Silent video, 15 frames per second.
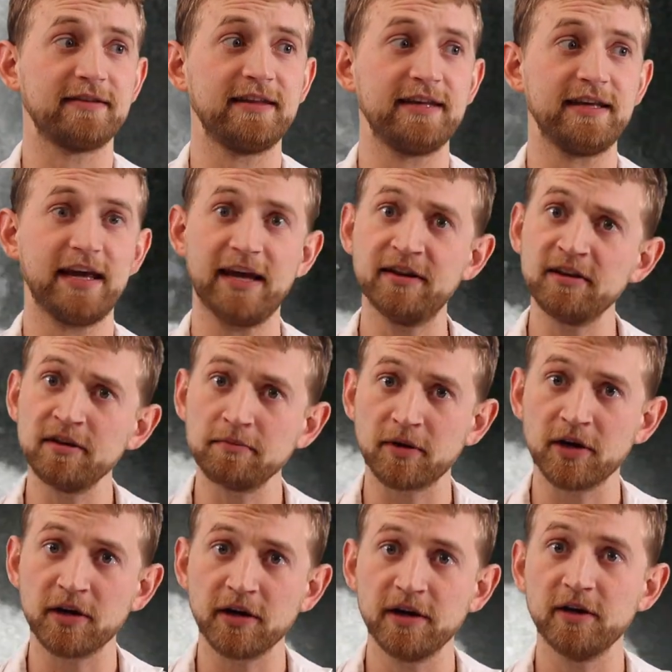the
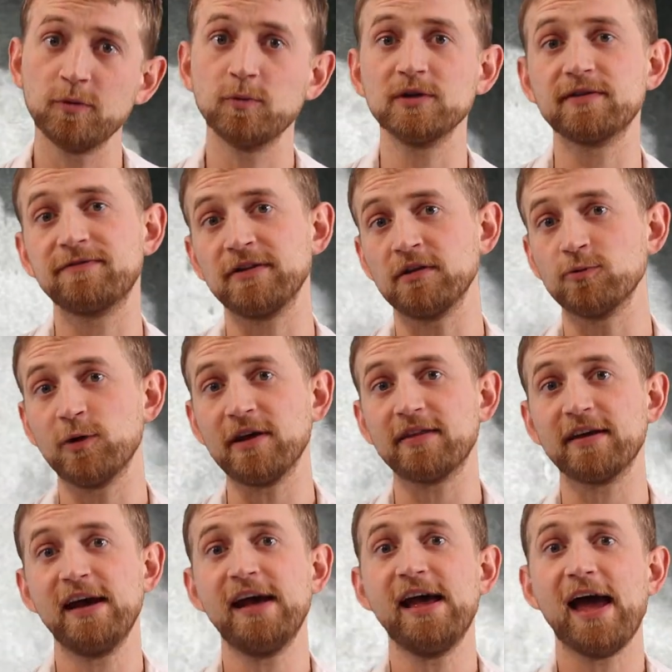Hindenburg was filled with.
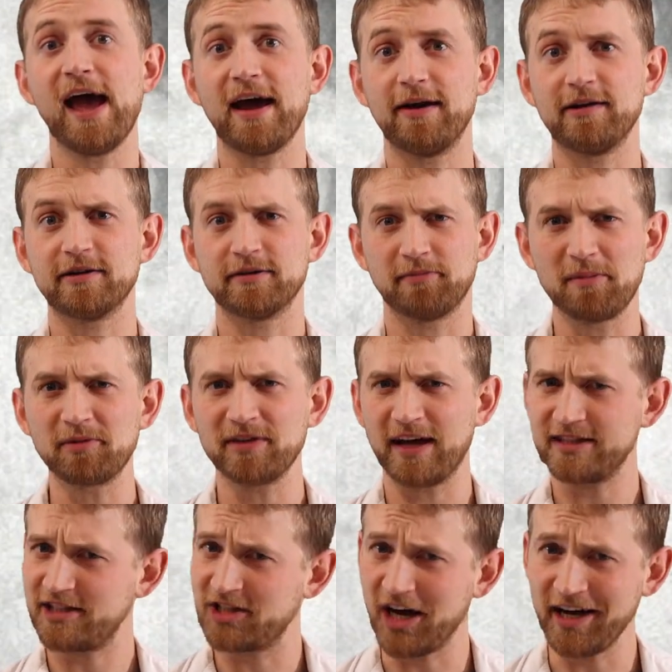Remember
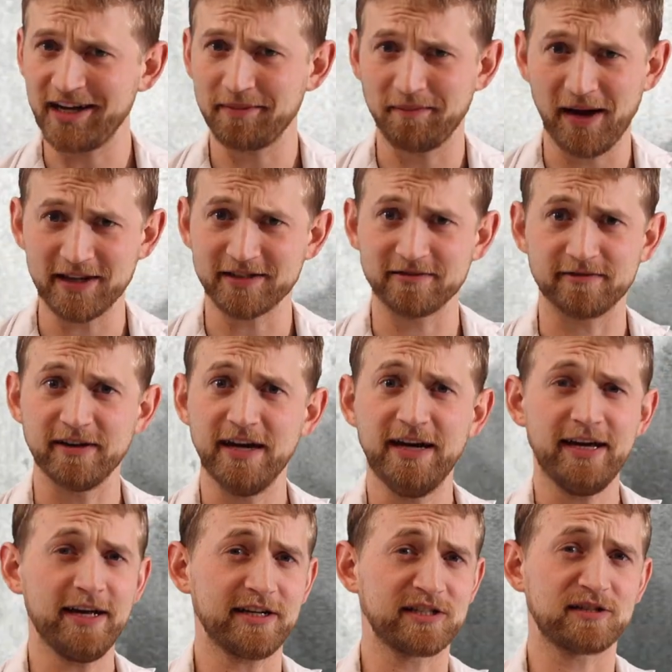that giant massive
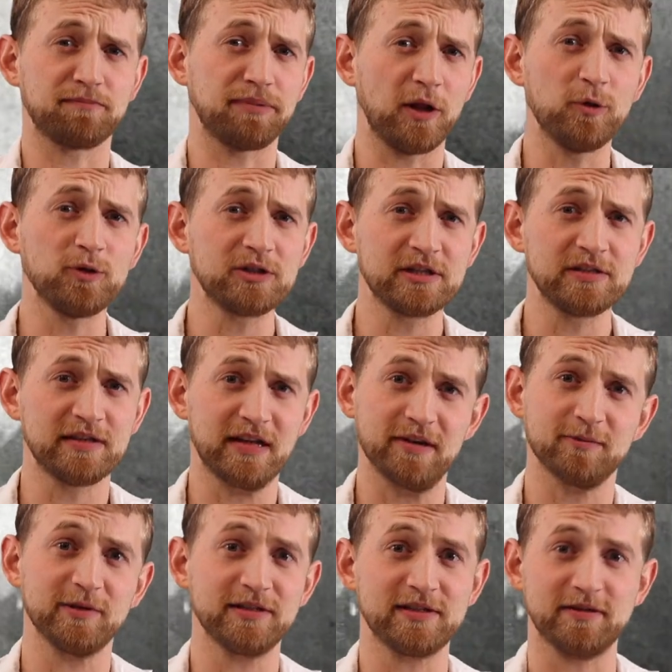explosion that
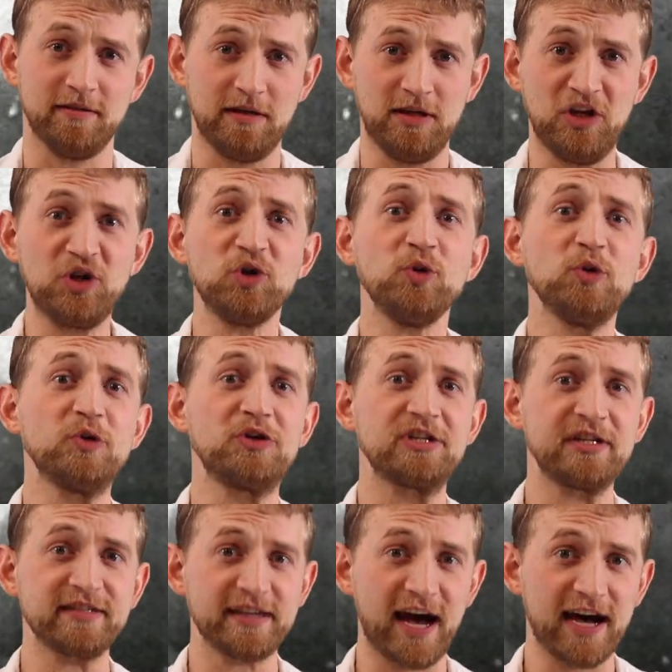was a huge
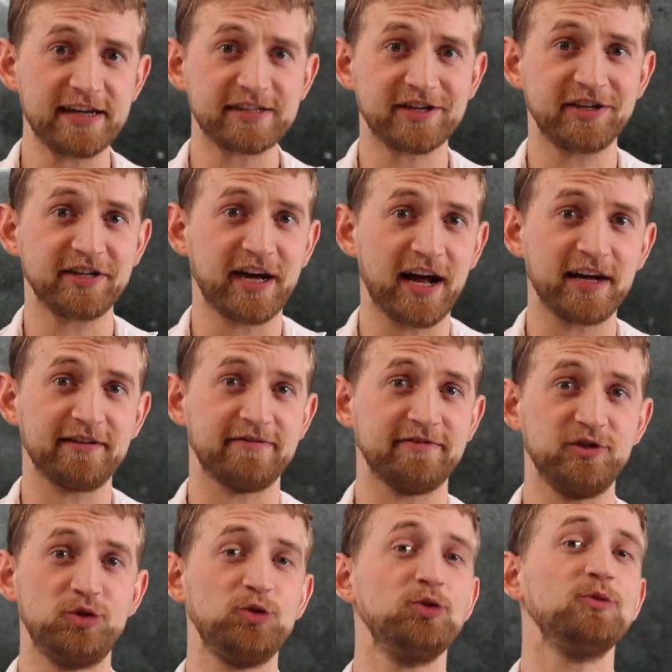disaster and kind
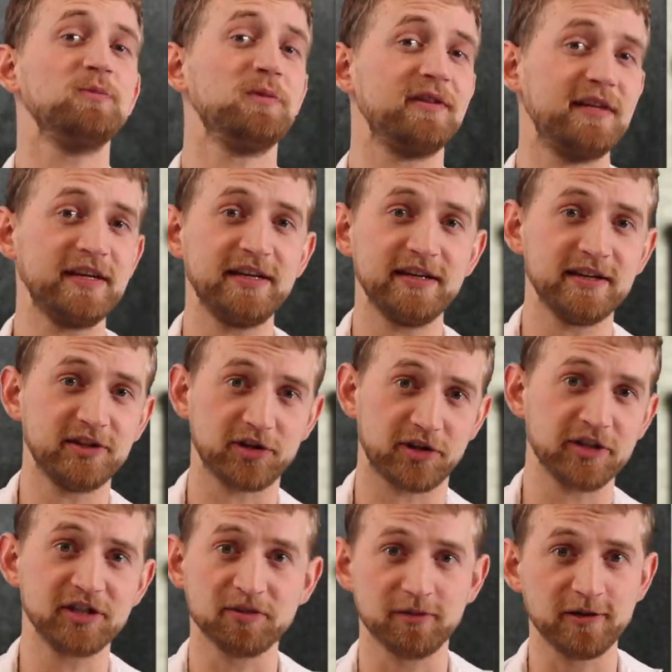of doomed the
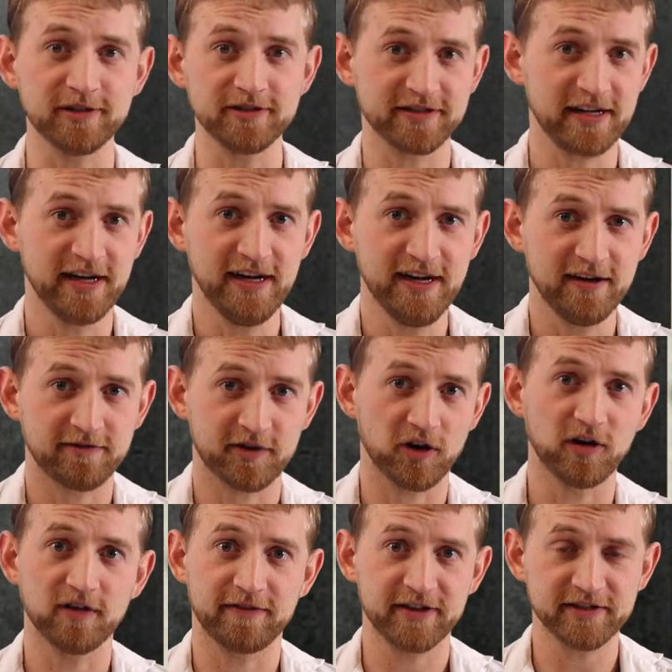dirigibles for
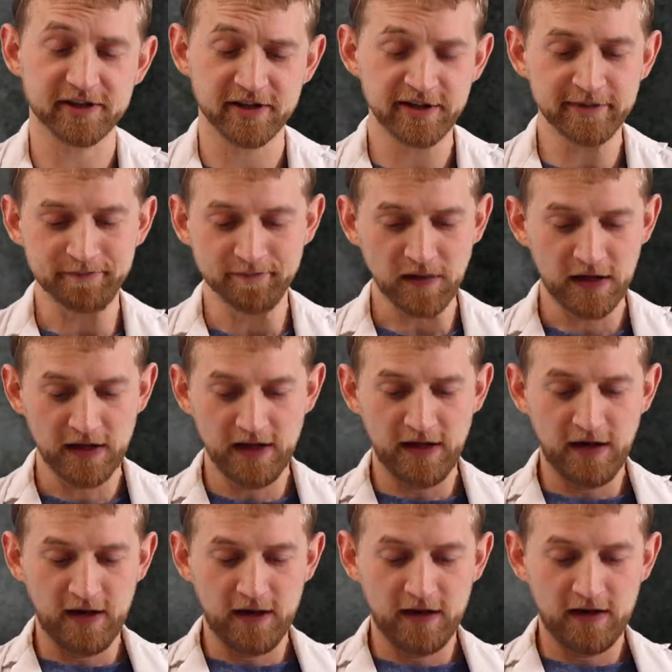all of history?
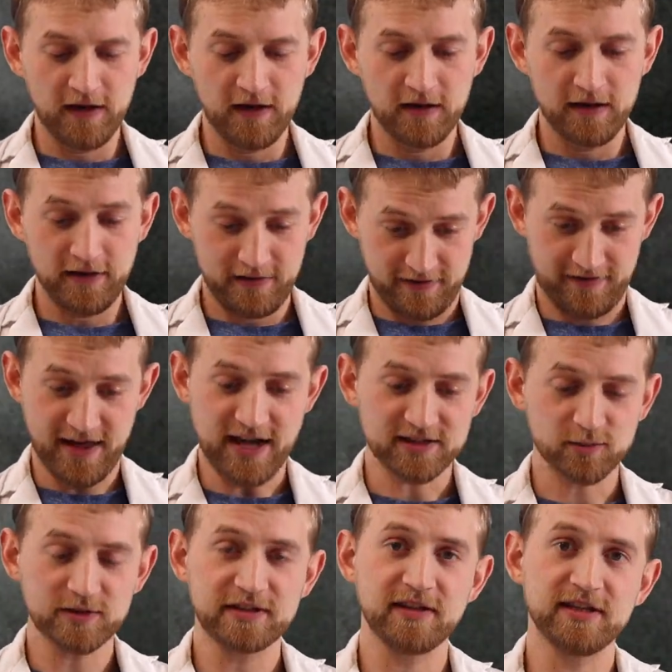That's
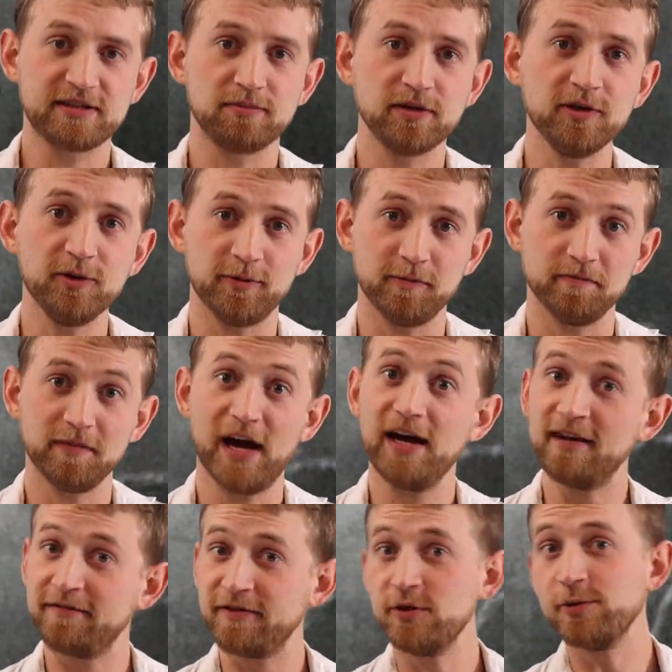what's in this balloon.
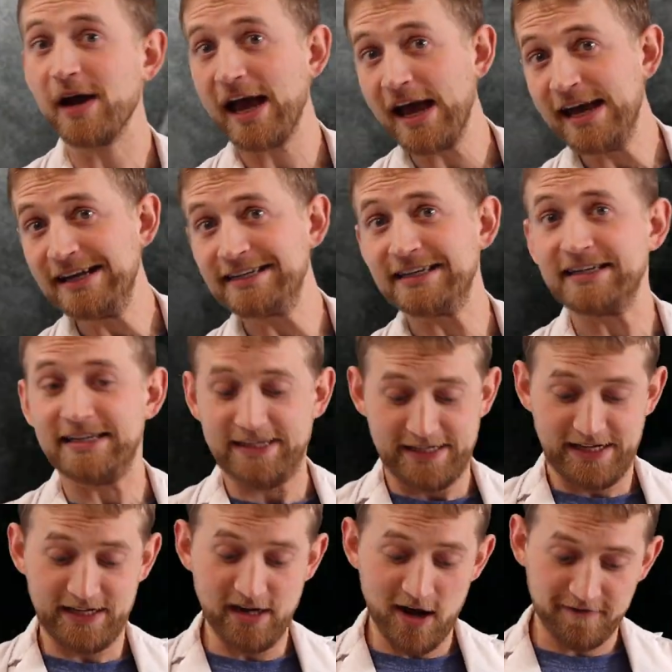And if you ate
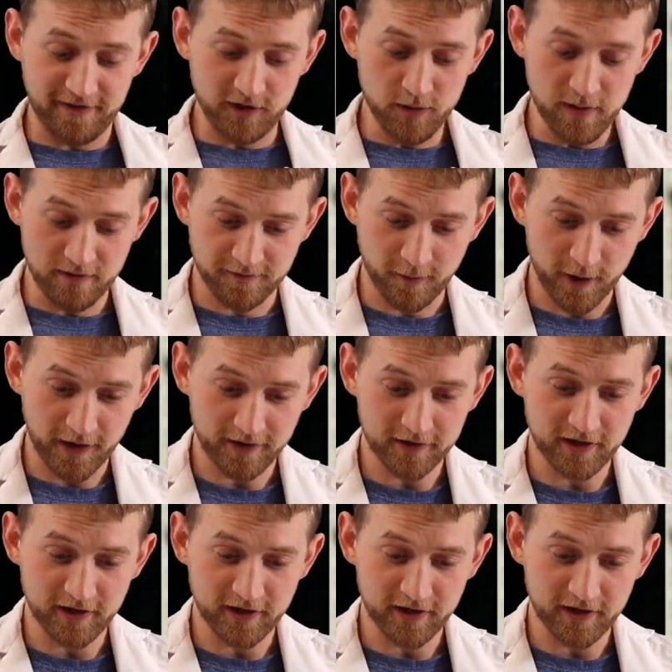enough aluminum foil,